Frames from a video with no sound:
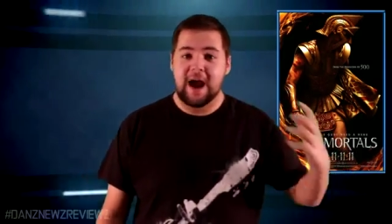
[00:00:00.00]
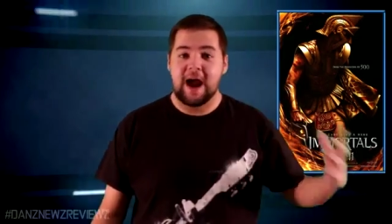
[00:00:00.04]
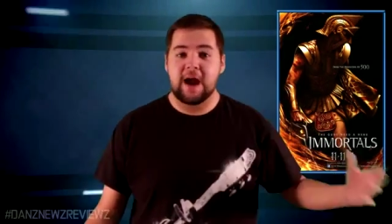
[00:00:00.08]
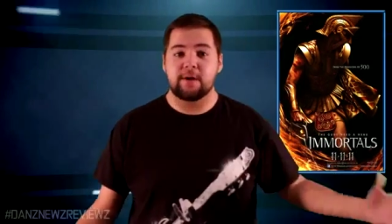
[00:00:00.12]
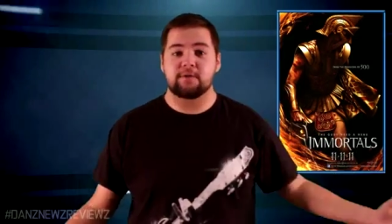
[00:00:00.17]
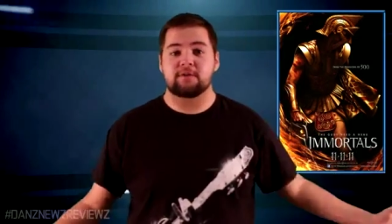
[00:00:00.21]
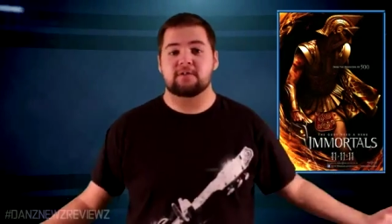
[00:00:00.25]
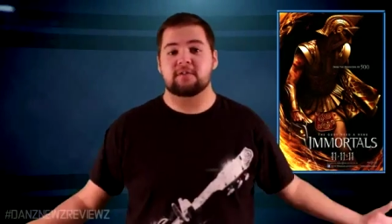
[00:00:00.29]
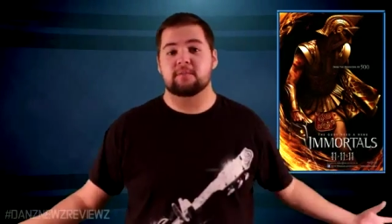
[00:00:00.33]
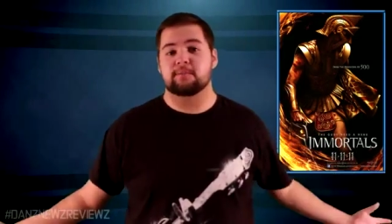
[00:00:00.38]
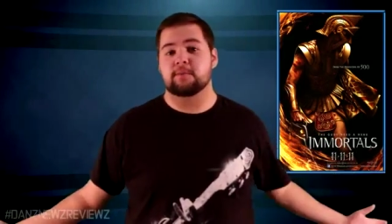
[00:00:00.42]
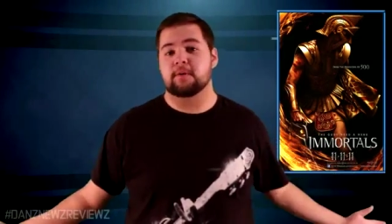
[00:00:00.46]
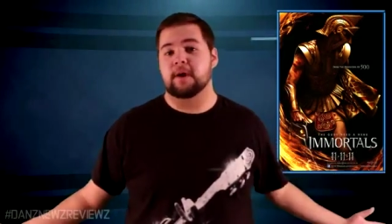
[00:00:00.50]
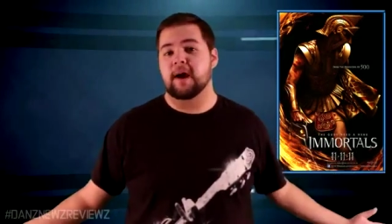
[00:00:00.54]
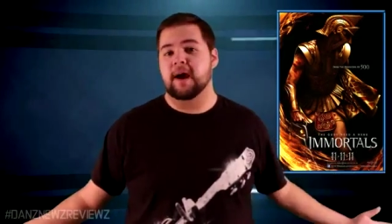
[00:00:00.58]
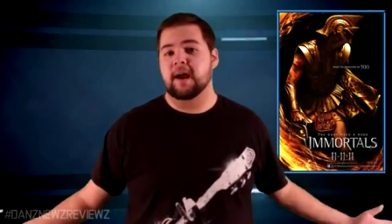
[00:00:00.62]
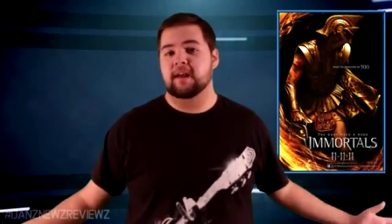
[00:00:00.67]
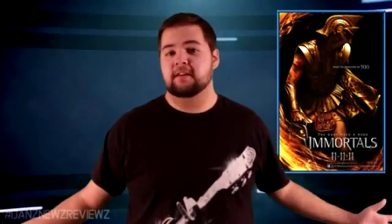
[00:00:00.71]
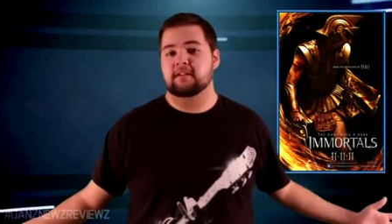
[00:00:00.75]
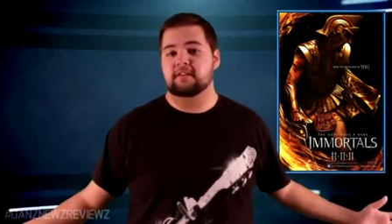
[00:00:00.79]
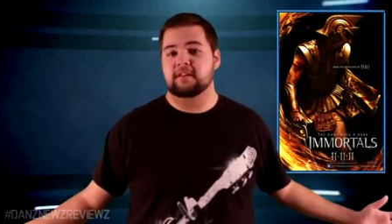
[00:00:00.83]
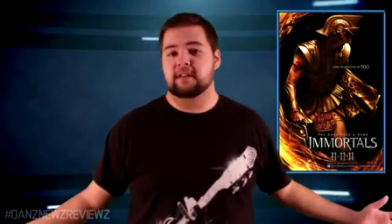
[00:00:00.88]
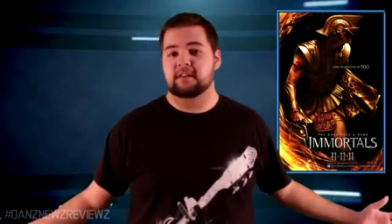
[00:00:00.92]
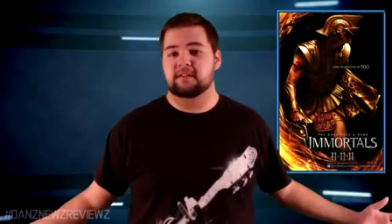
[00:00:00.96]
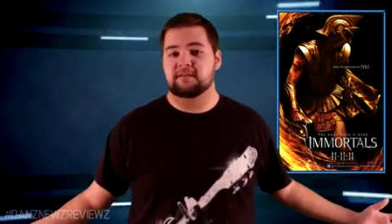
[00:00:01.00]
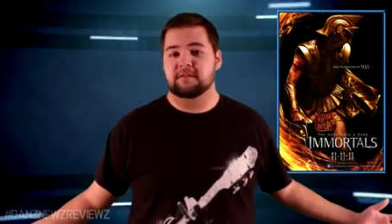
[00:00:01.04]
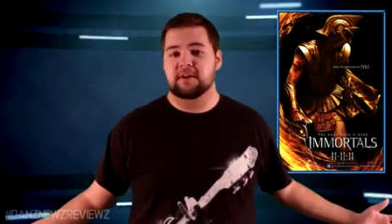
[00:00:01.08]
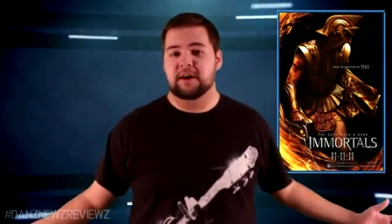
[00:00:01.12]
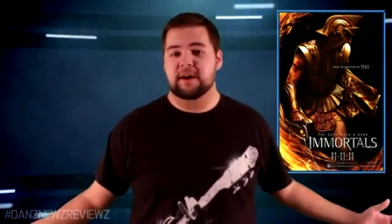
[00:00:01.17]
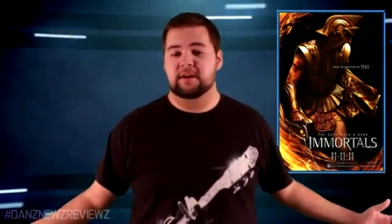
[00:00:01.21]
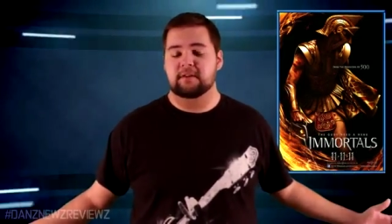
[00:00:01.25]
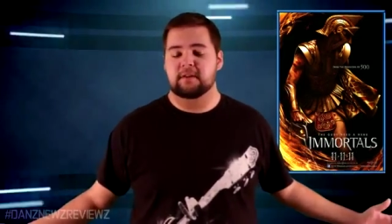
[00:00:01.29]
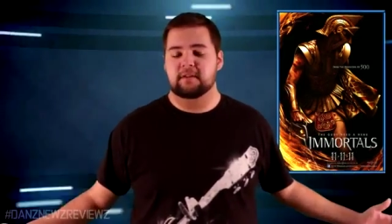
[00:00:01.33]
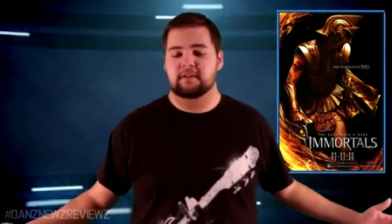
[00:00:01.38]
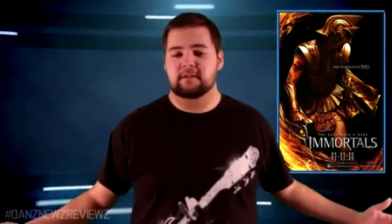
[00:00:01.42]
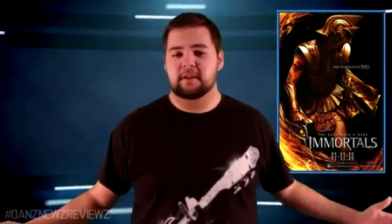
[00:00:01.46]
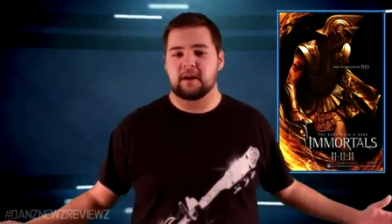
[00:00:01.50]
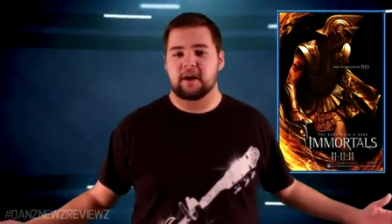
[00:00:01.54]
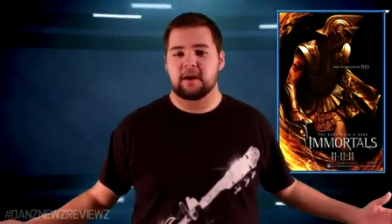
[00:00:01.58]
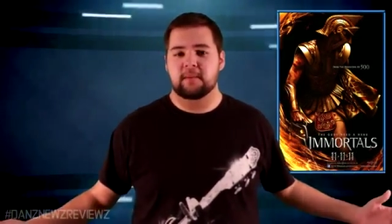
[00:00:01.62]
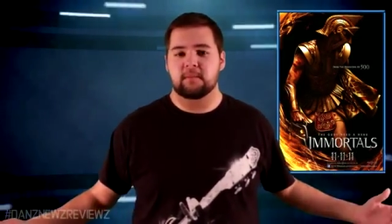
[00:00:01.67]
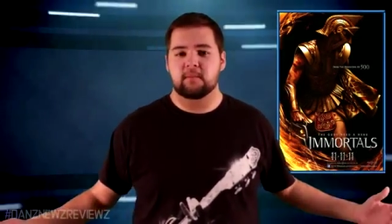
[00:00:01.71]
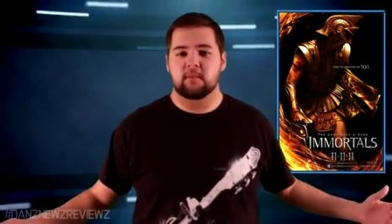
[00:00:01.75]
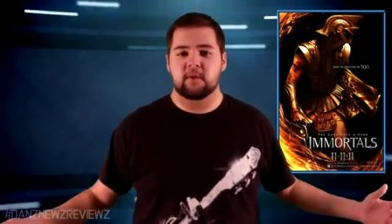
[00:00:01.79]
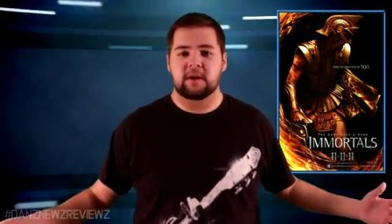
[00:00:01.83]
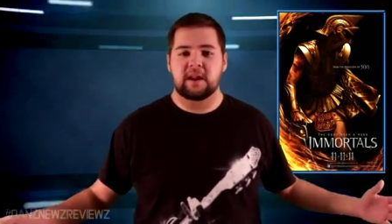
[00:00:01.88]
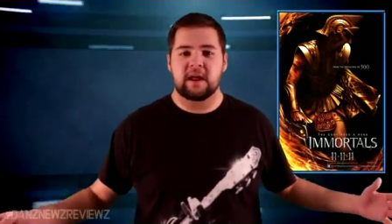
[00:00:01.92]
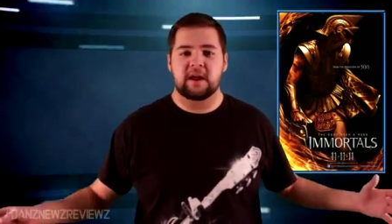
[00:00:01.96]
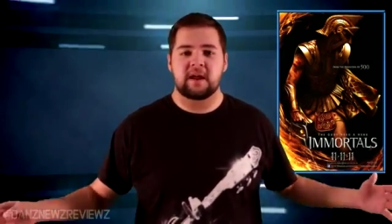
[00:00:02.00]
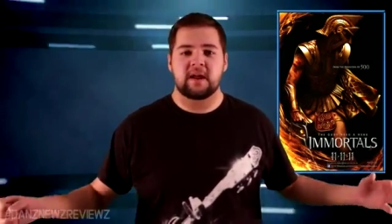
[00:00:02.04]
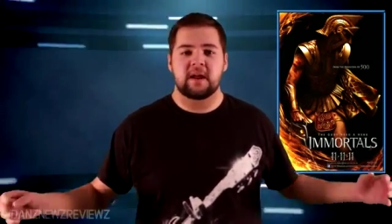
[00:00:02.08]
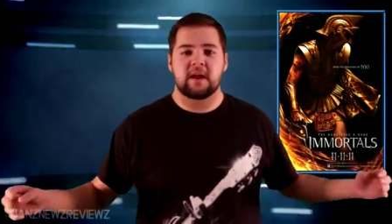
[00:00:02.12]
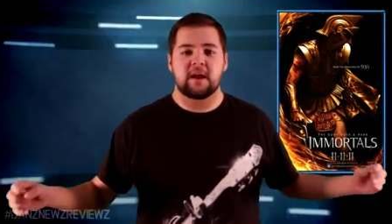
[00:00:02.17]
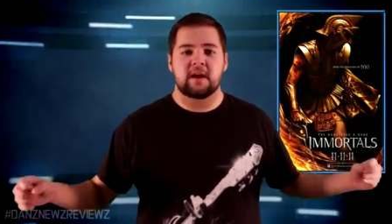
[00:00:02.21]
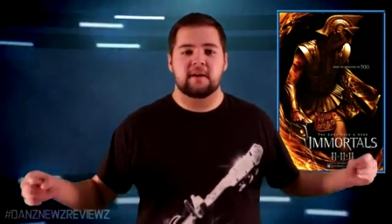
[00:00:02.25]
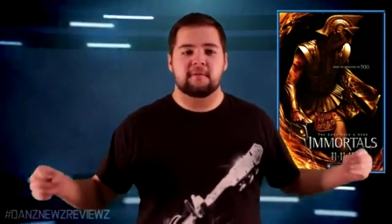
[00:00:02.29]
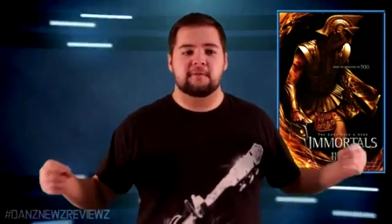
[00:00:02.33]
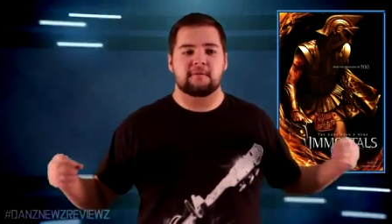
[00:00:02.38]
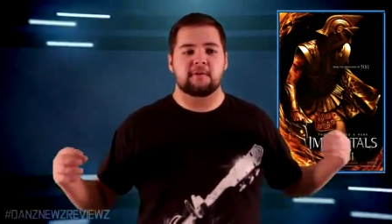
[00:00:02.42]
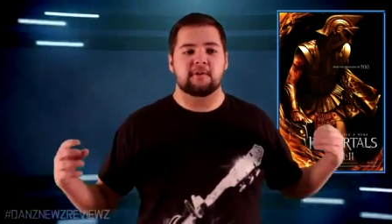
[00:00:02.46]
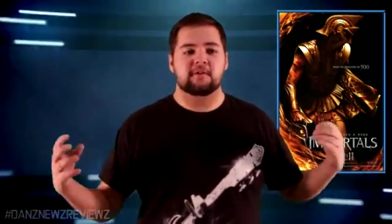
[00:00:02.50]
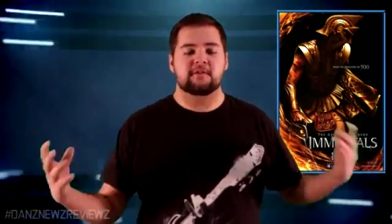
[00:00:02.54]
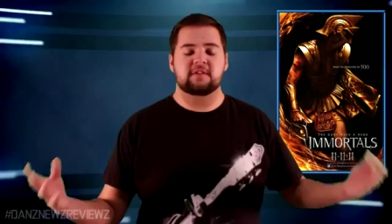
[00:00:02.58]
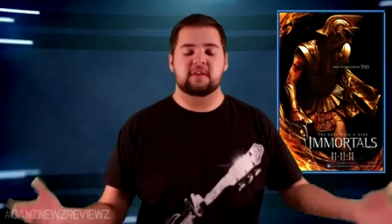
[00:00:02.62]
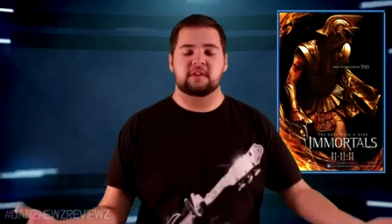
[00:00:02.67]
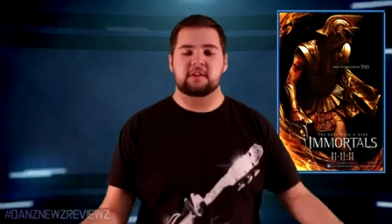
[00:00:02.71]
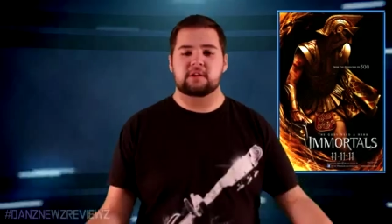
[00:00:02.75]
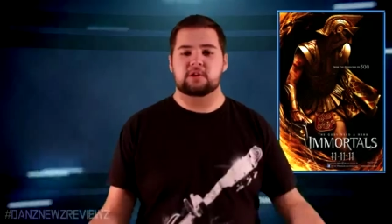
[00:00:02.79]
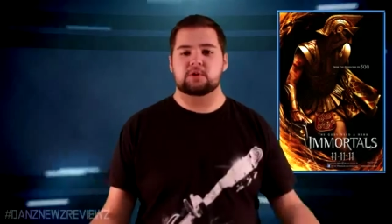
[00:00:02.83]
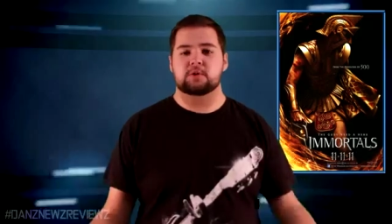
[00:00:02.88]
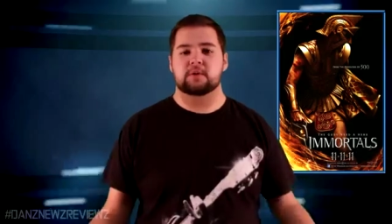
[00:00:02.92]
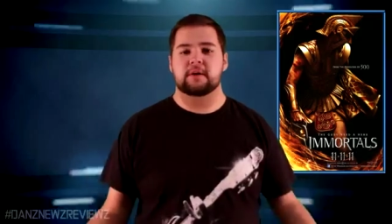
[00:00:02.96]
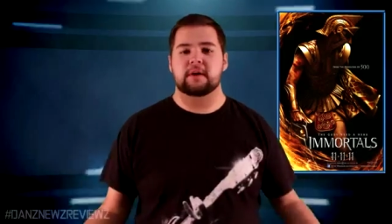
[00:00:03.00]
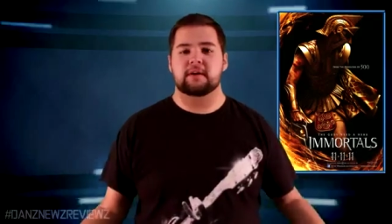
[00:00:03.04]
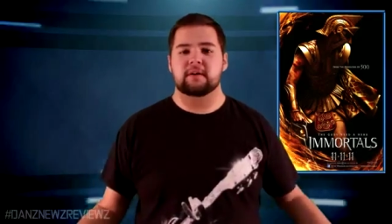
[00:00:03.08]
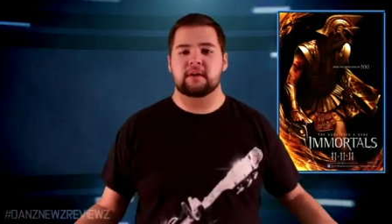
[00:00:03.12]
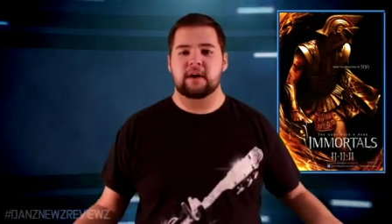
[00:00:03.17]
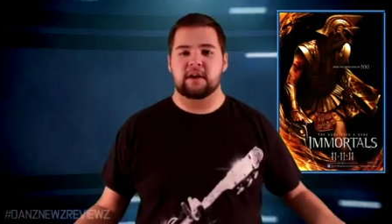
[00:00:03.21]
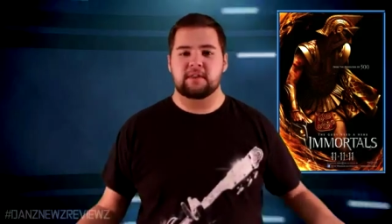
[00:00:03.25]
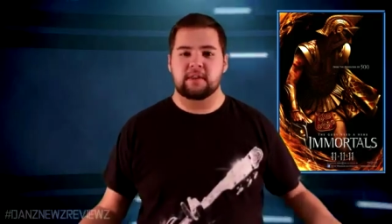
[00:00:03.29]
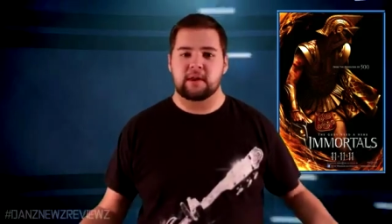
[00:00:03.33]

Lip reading: I was surprised at the violence. When I first saw the trailer,